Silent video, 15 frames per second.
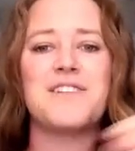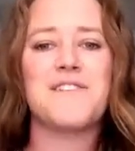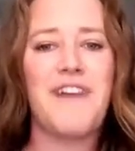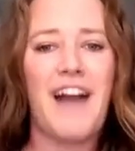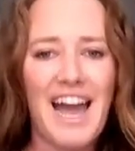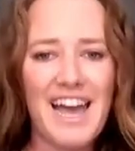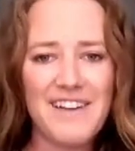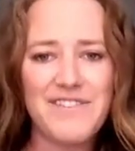
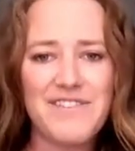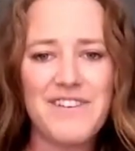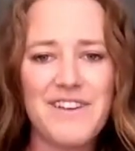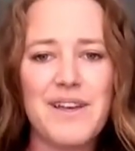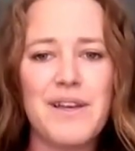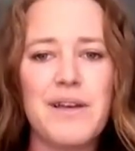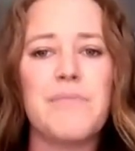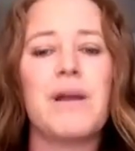survive,
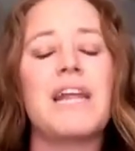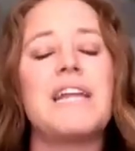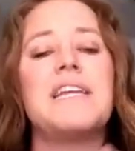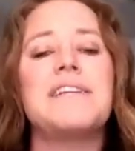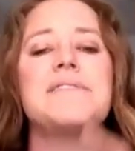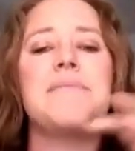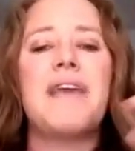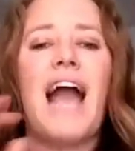but mm-hmm. I
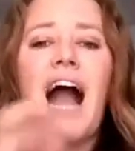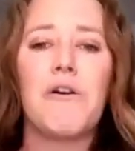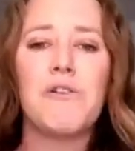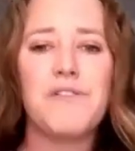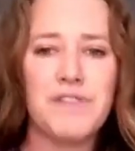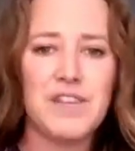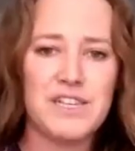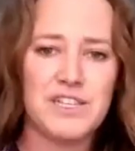need to be
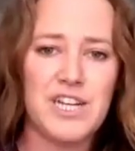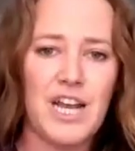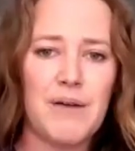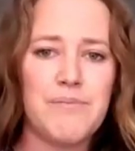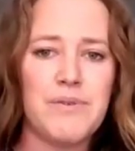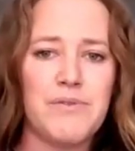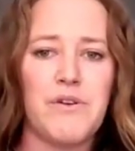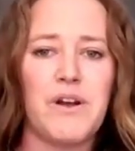out of this
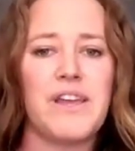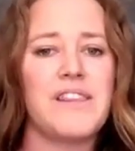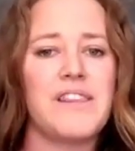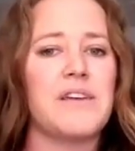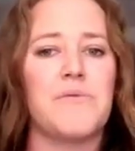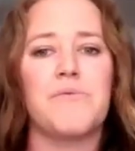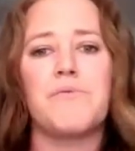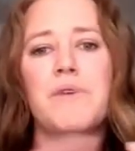job before I can
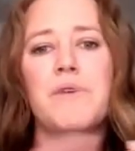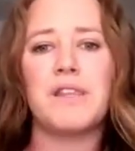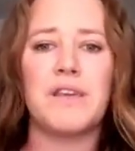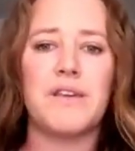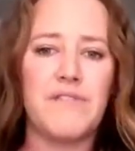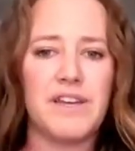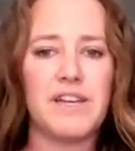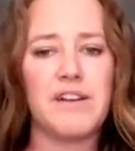like
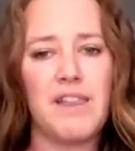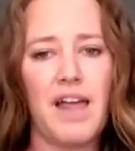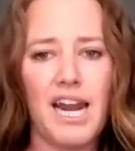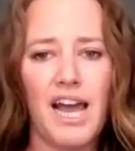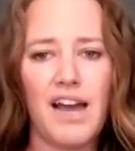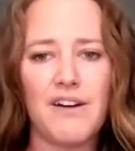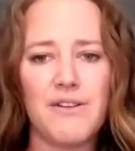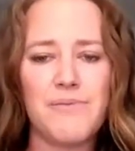really figure
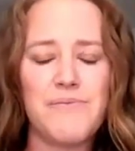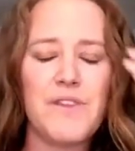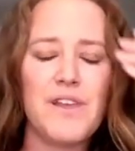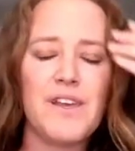that out.